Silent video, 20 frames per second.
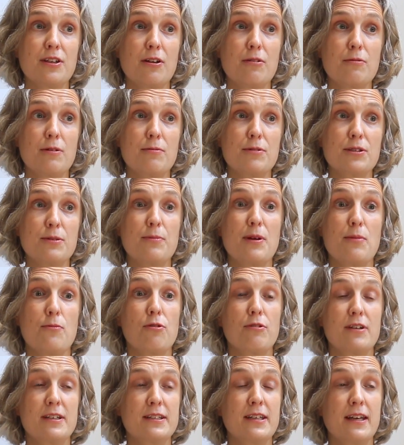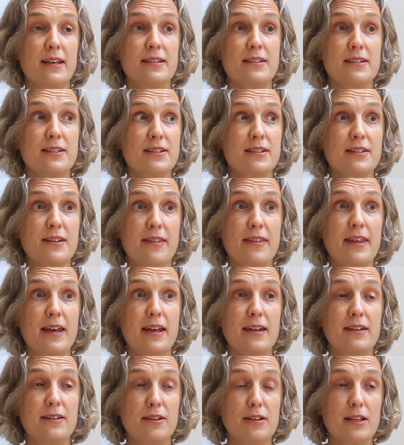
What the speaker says: So it was a bit more intense then.